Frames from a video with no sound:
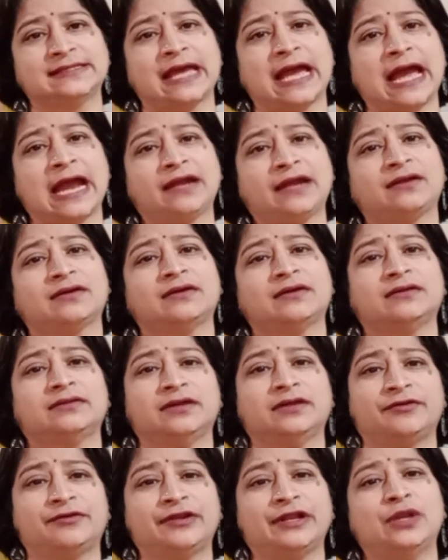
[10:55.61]
at the
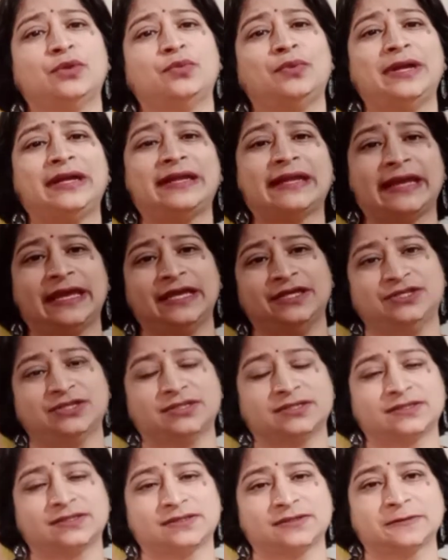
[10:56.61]
relevant
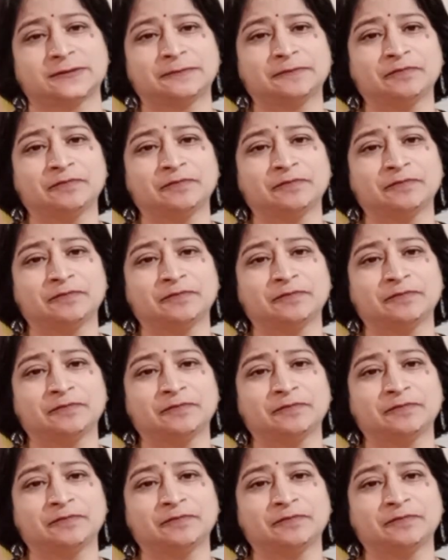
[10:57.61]
ages.